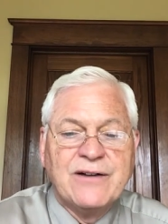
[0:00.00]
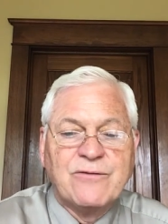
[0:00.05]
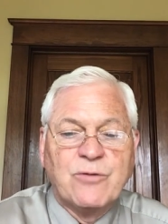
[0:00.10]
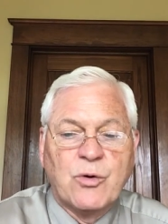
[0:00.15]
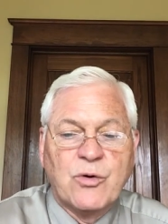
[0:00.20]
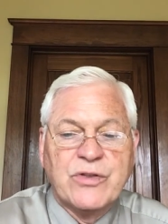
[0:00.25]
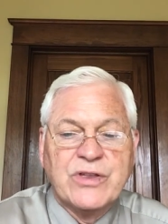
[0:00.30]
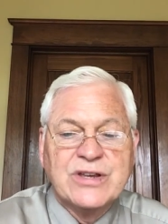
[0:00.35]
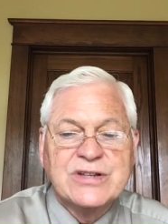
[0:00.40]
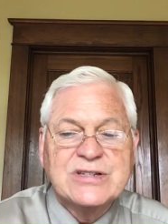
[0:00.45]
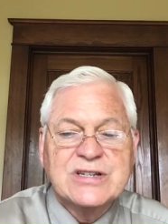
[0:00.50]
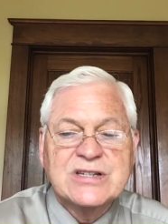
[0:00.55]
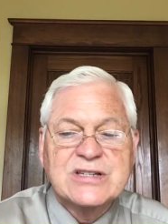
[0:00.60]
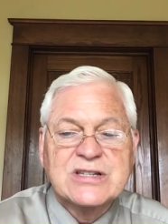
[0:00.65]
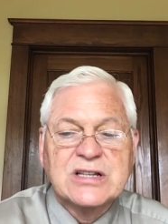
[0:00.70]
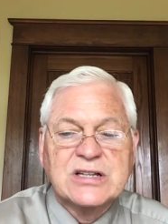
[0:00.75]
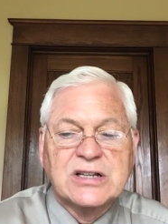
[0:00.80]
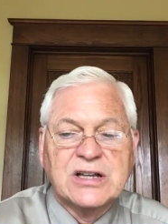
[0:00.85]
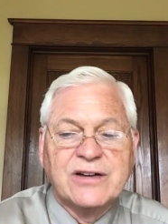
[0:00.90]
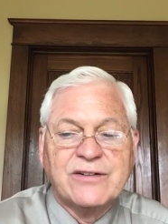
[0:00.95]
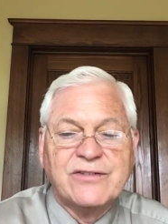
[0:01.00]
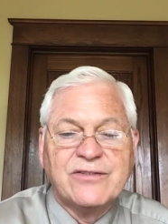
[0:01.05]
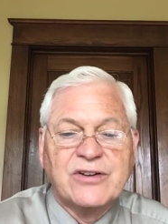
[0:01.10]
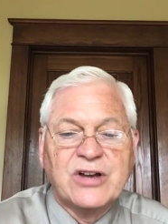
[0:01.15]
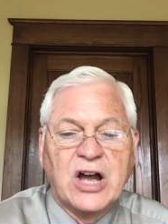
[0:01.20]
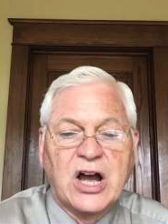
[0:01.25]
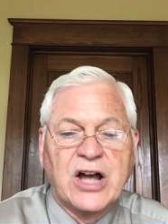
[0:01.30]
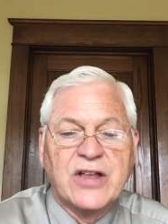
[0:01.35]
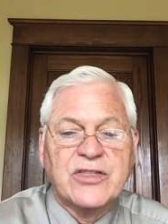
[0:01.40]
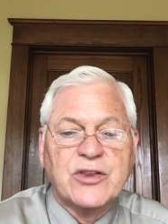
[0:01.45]
For this is the love of
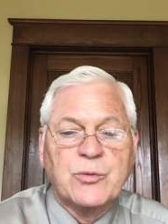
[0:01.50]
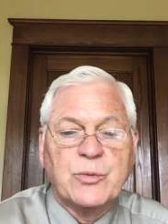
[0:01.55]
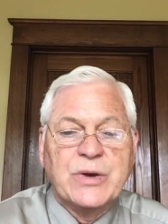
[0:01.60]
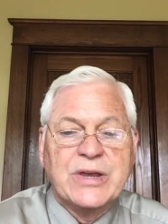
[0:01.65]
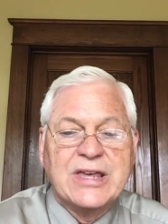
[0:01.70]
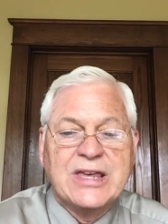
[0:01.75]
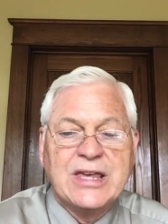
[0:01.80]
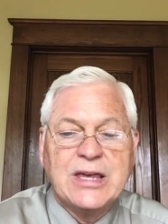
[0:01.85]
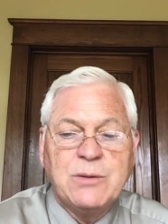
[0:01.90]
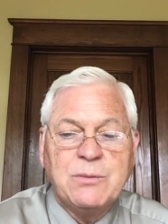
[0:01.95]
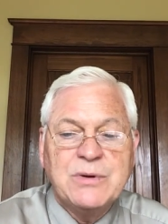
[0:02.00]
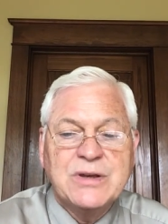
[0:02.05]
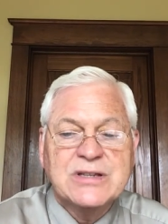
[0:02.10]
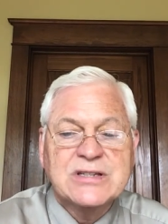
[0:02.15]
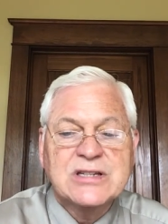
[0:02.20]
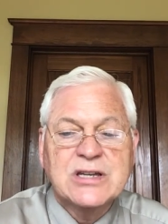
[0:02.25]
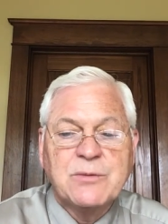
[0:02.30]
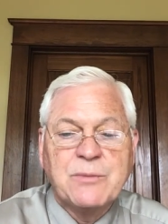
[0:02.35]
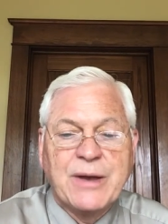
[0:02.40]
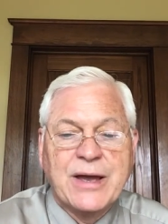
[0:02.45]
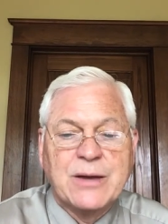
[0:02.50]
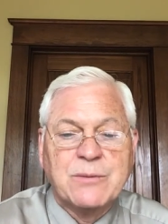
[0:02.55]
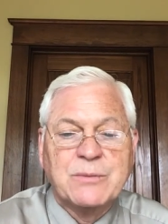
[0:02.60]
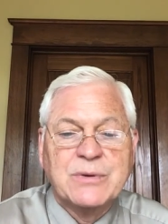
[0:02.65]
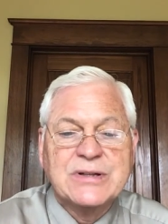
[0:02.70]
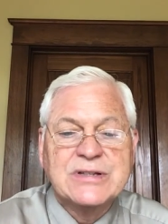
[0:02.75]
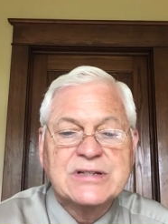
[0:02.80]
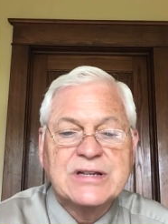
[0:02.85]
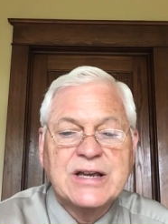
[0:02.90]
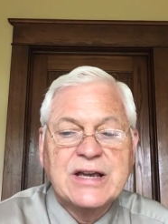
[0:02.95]
God that we keep his
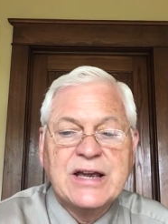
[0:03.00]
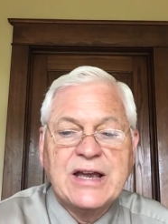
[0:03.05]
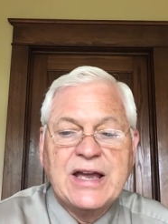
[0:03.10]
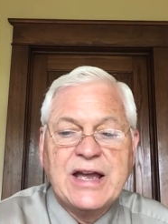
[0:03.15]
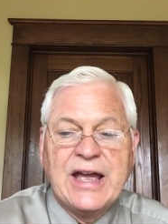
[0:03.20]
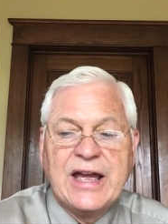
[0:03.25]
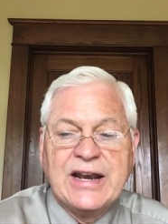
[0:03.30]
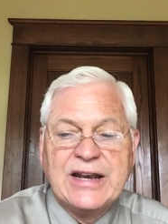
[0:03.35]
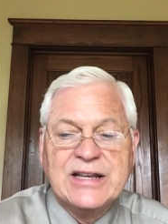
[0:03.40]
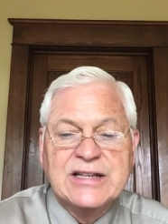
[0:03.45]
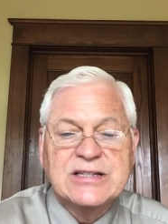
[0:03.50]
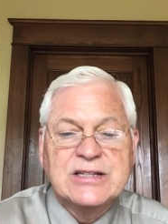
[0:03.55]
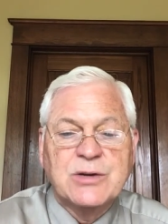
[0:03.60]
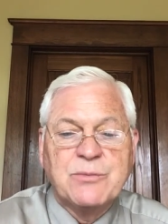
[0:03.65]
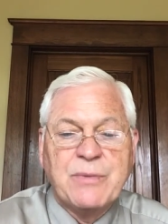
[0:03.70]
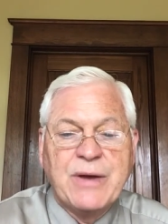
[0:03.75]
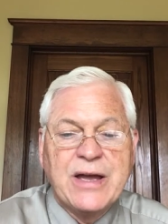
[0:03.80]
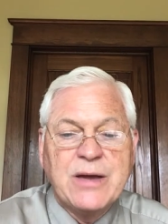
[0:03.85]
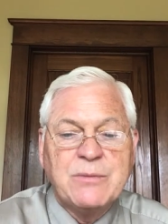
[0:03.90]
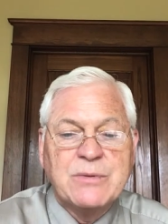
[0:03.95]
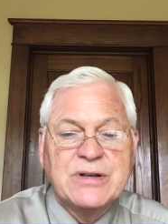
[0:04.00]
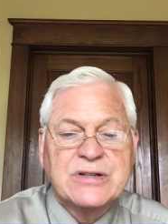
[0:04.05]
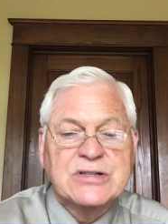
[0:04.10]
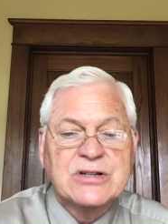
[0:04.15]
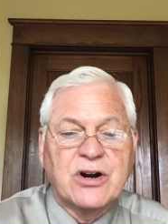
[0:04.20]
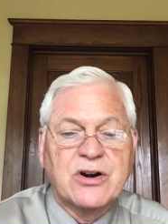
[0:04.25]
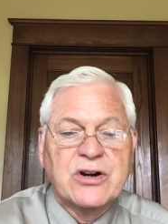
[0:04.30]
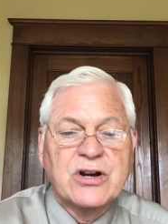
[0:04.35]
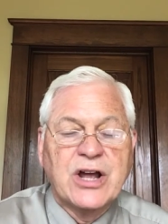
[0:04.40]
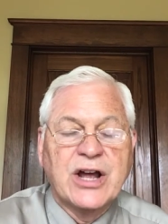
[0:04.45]
commandments, and his commandments
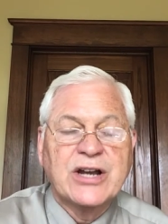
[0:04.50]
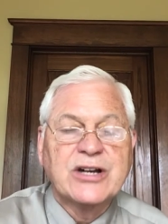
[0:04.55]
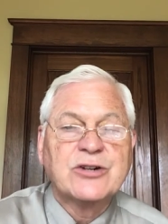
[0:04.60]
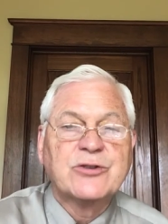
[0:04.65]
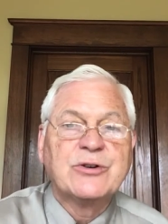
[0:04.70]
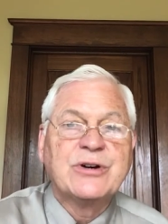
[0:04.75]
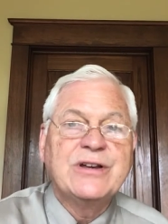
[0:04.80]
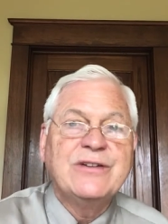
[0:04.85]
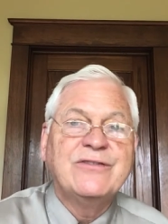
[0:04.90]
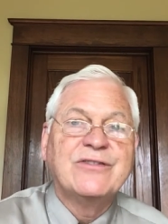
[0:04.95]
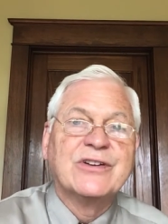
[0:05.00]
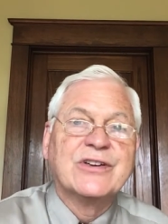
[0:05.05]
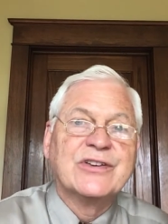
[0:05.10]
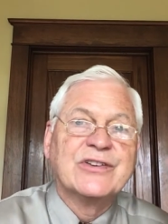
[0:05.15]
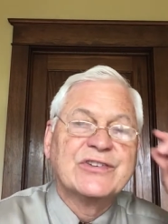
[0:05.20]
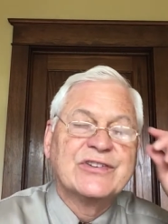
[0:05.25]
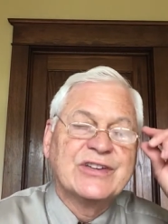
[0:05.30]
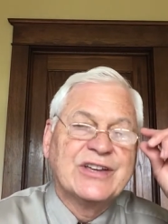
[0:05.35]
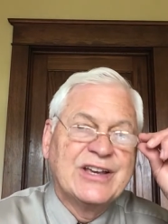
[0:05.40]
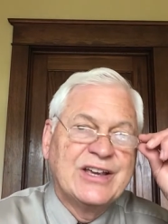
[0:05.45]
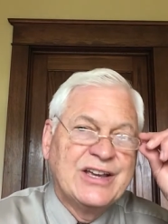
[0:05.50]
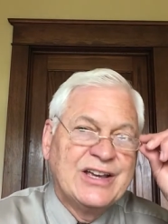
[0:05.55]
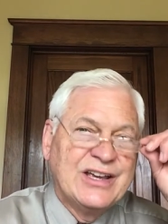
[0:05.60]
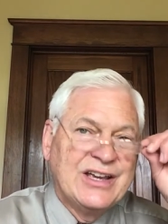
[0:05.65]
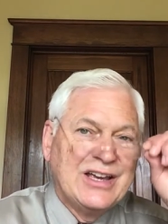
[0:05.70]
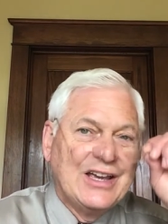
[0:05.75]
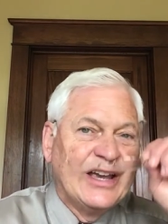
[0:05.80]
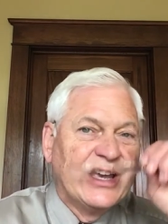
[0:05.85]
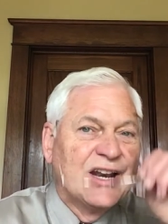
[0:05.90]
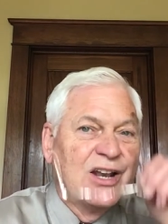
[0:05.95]
are not grievous.
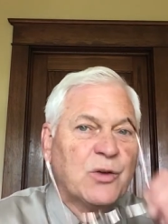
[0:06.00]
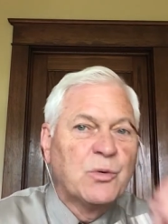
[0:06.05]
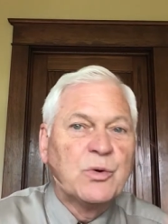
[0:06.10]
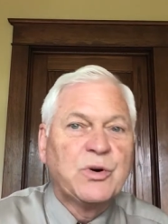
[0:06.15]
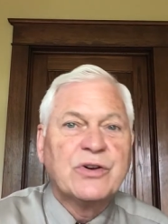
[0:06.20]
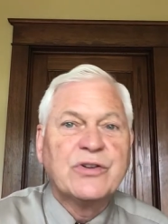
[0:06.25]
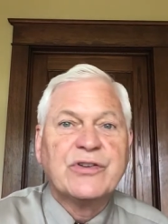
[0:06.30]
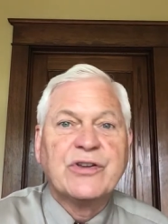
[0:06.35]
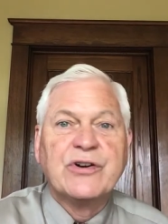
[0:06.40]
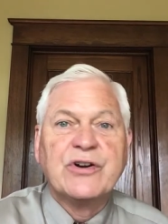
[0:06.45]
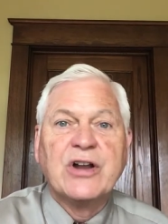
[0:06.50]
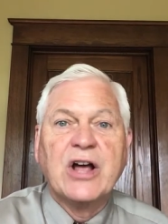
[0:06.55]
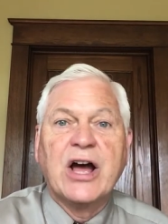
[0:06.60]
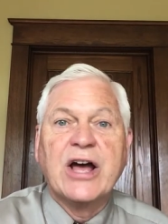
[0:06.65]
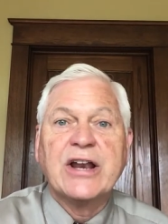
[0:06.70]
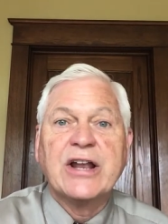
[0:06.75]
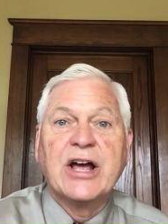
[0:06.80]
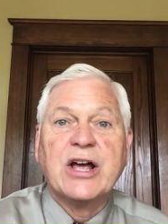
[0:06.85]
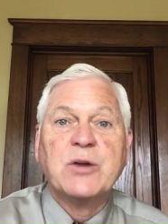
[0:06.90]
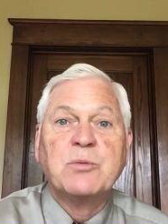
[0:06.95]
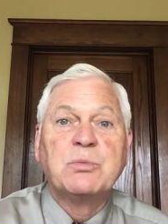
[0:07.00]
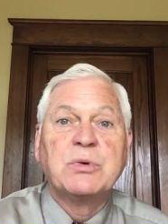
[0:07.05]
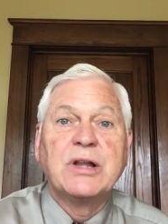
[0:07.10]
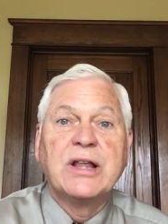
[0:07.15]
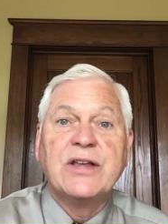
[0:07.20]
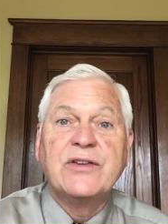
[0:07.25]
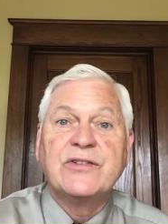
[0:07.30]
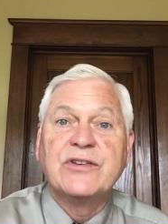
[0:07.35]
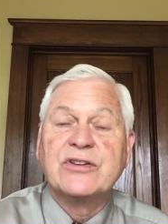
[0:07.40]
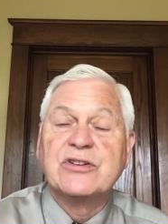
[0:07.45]
In other words, they're not
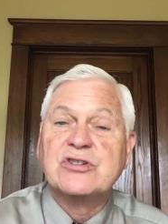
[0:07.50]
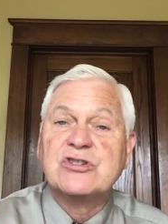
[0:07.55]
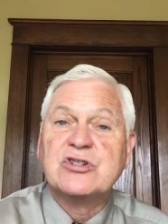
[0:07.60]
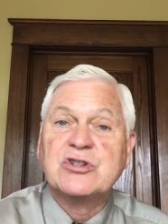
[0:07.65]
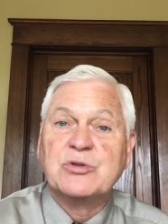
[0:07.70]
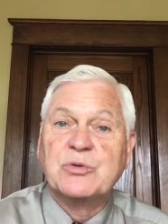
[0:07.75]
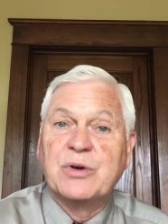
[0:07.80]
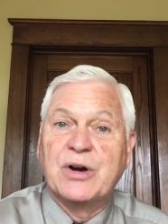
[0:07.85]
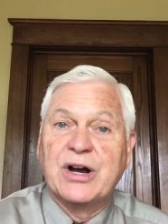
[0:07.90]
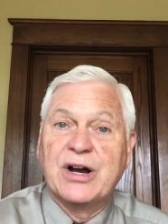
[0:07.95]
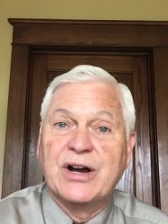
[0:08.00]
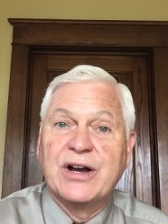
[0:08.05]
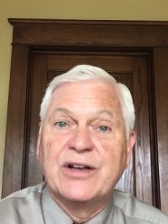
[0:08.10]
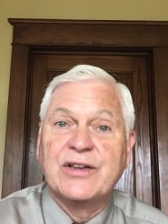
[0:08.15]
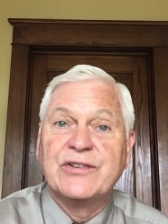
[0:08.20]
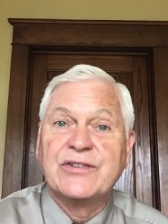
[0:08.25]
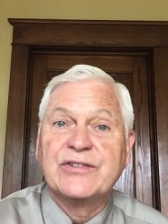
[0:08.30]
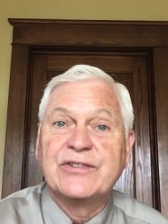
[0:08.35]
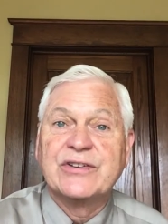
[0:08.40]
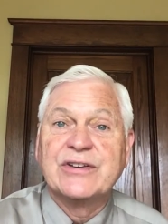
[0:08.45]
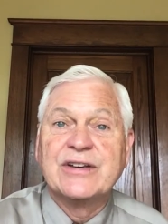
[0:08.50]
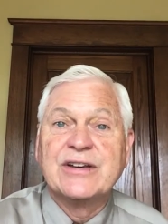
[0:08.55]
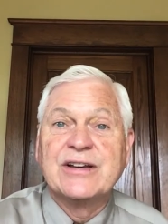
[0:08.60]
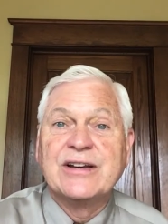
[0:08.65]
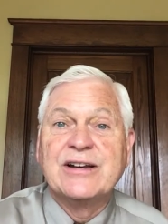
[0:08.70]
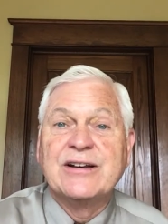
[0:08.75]
unpleasant to us.